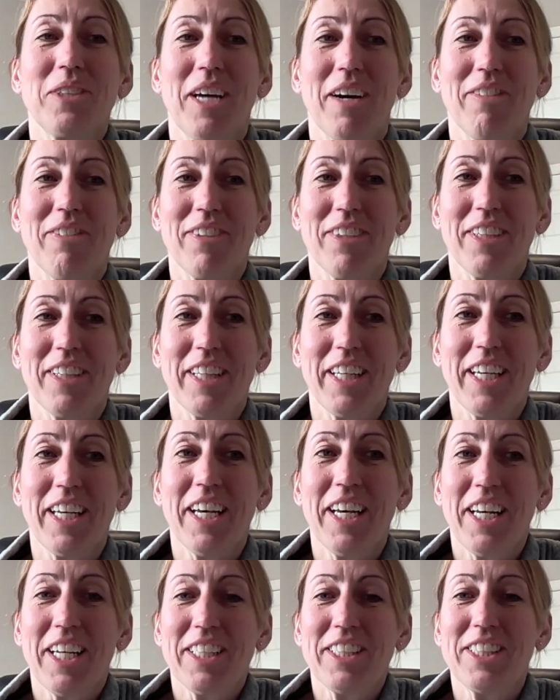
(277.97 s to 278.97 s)
definitely
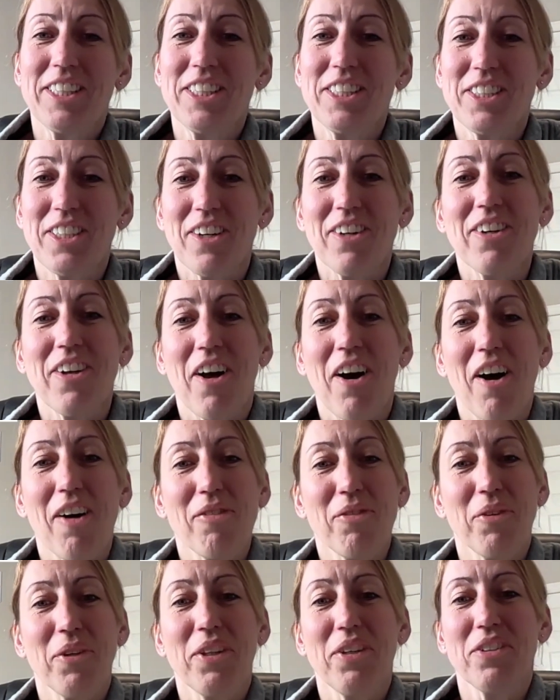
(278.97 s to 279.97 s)
start
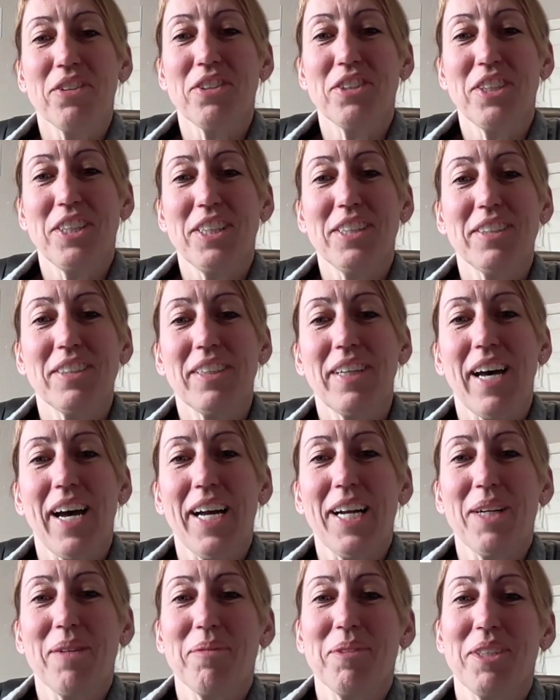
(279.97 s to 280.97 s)
off with your seasonal
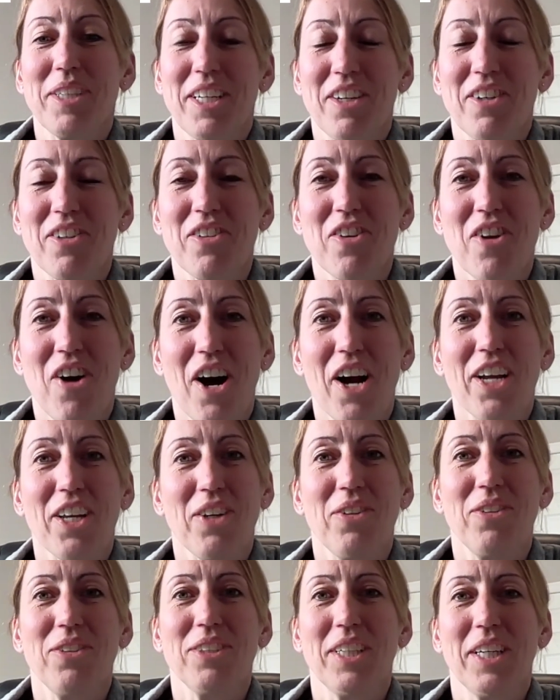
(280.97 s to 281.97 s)
items that you're not
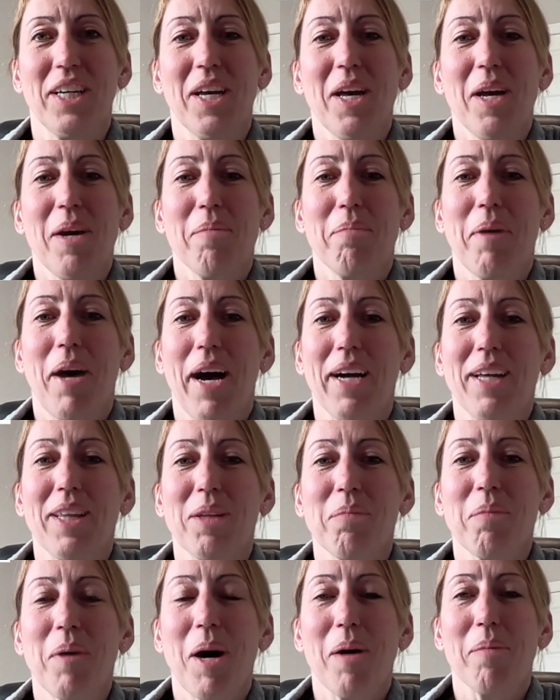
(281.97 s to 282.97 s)
using, pack
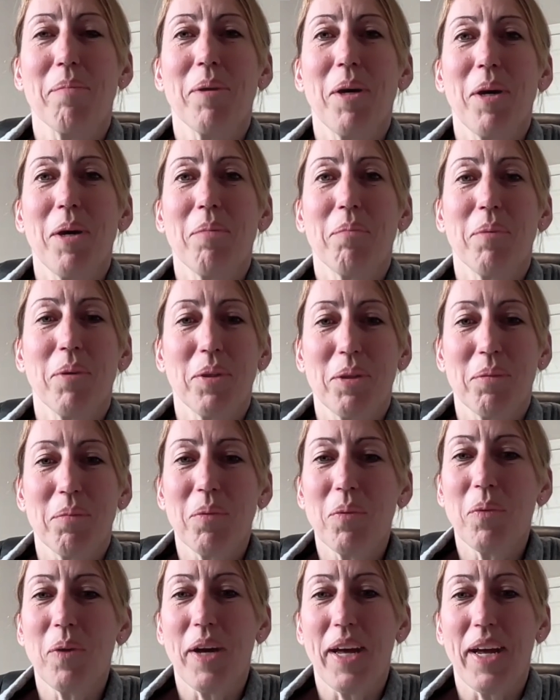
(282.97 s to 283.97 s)
them up, put them
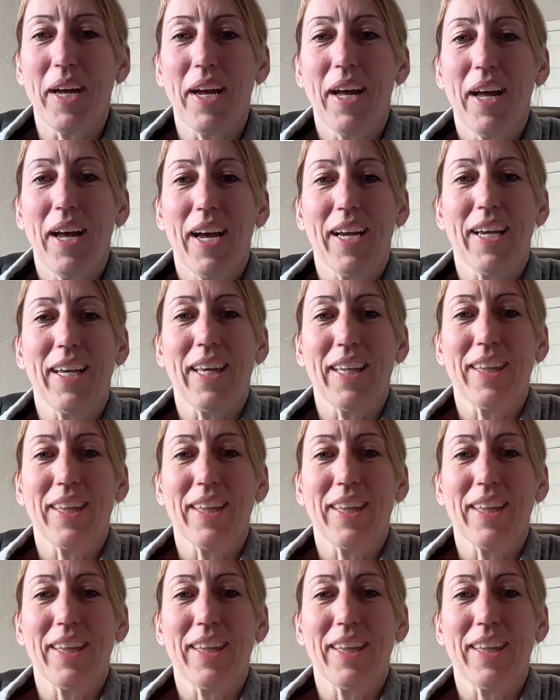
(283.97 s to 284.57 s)
away and